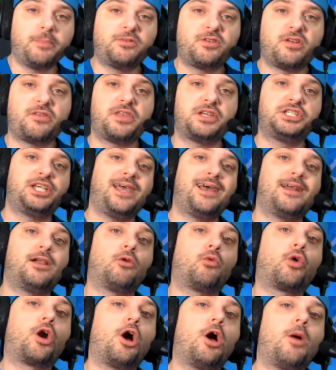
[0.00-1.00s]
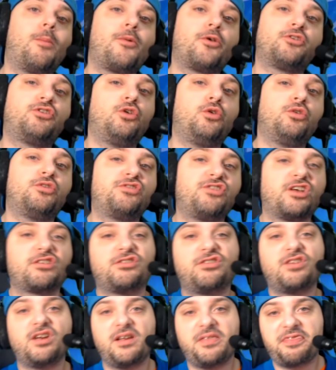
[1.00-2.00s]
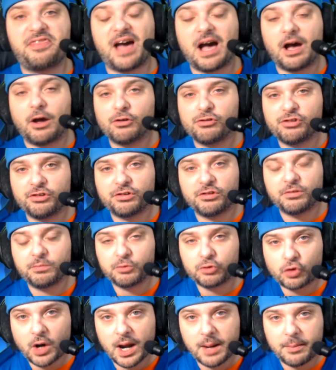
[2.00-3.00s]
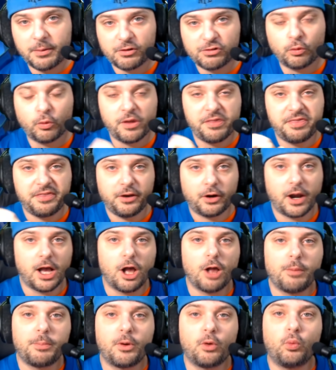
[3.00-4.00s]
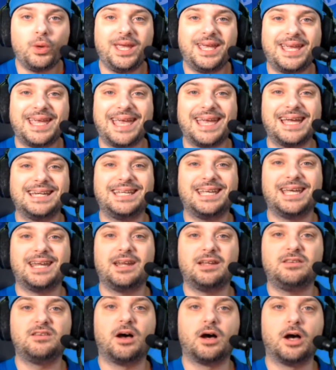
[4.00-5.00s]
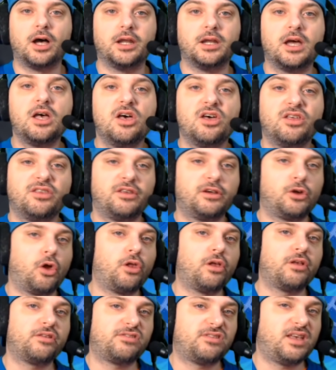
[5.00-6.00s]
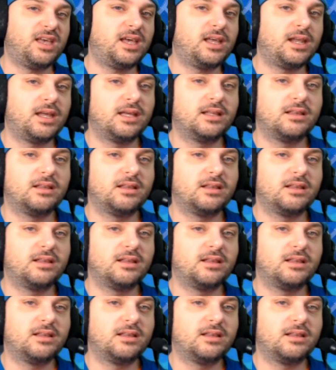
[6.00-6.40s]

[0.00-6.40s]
to the channel. We're almost to 16,000 subscribers, and with your help, we can get it done. The goal is to hit at